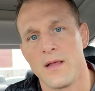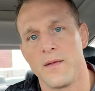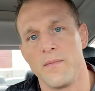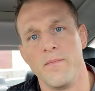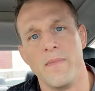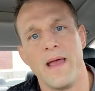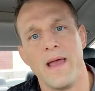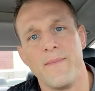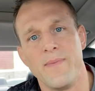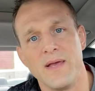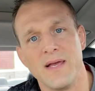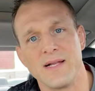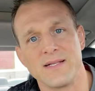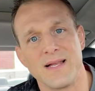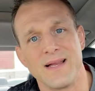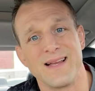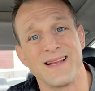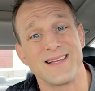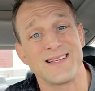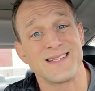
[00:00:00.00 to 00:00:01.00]
Maybe in
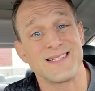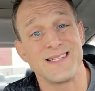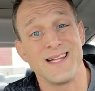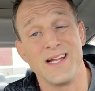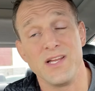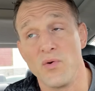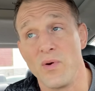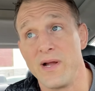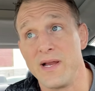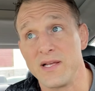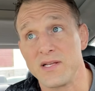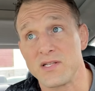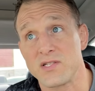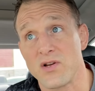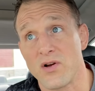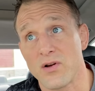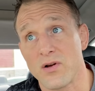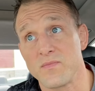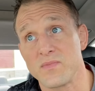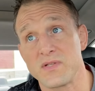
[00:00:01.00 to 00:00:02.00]
an extenuating
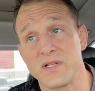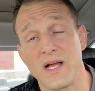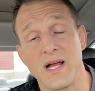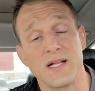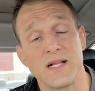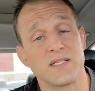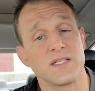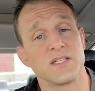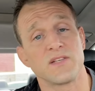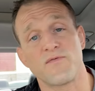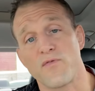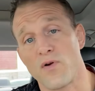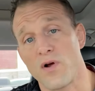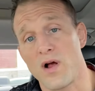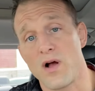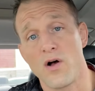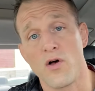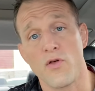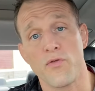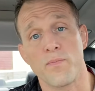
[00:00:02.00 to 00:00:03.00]
circumstances for
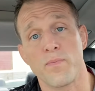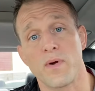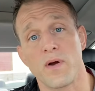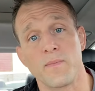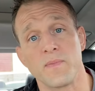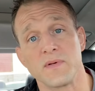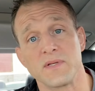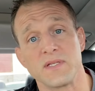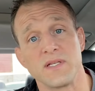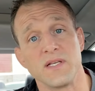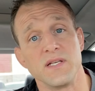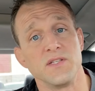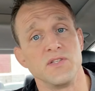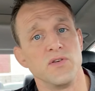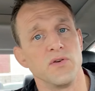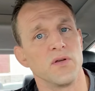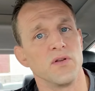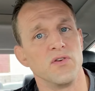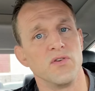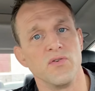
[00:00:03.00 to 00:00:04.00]
health purposes,
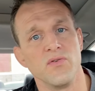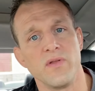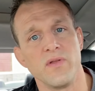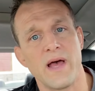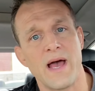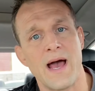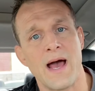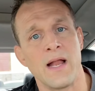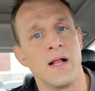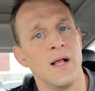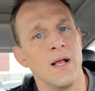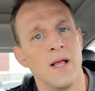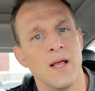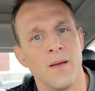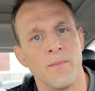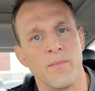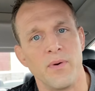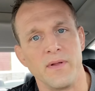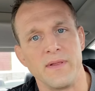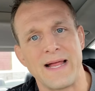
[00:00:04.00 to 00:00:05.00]
you could do that,
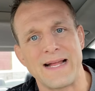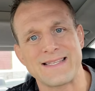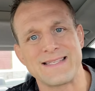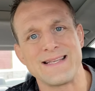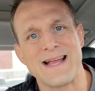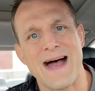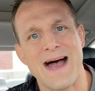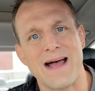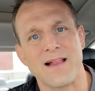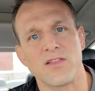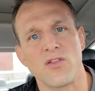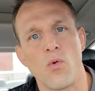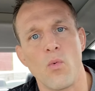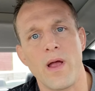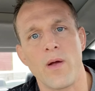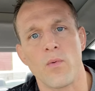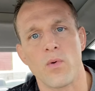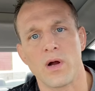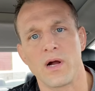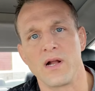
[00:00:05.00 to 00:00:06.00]
but that's not the
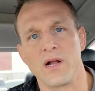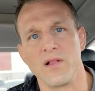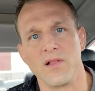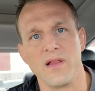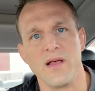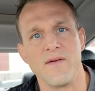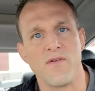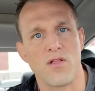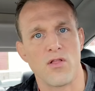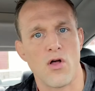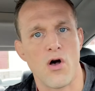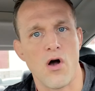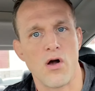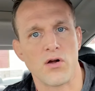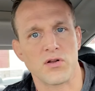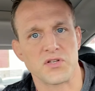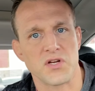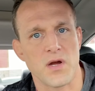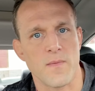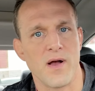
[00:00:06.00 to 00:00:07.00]
way we're going to live a
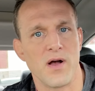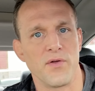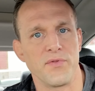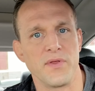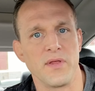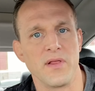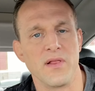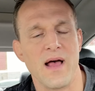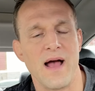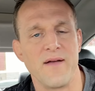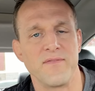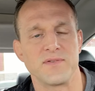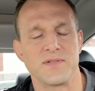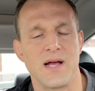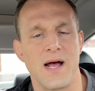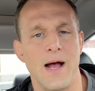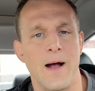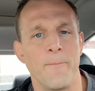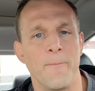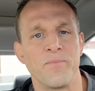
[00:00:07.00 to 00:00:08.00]
long-term healthy
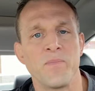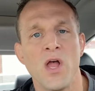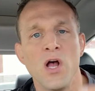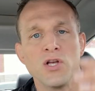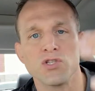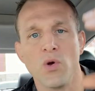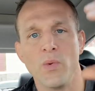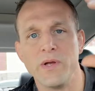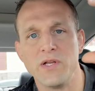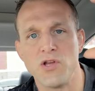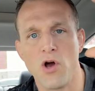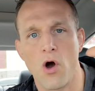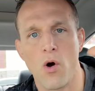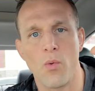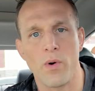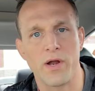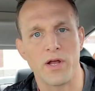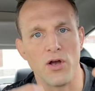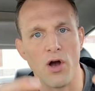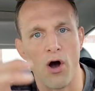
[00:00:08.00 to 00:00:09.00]
lifestyle. So we don't
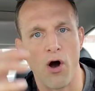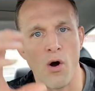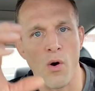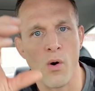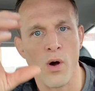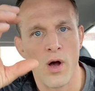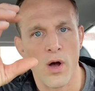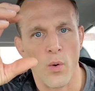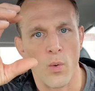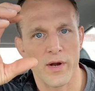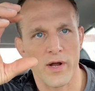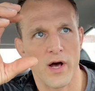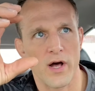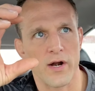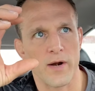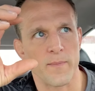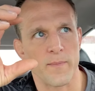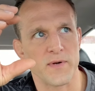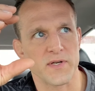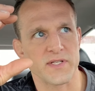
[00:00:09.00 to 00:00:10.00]
want to go
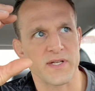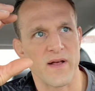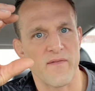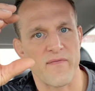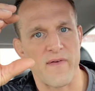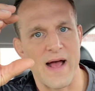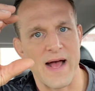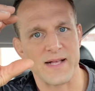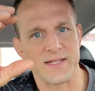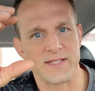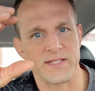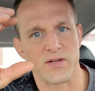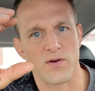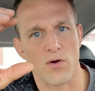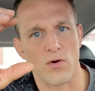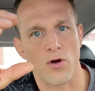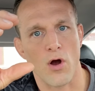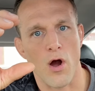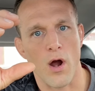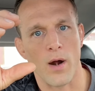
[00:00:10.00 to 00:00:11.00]
100% fat,
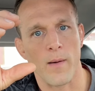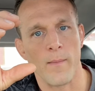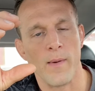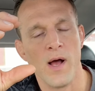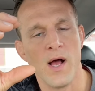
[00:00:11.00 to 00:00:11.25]
zero carb.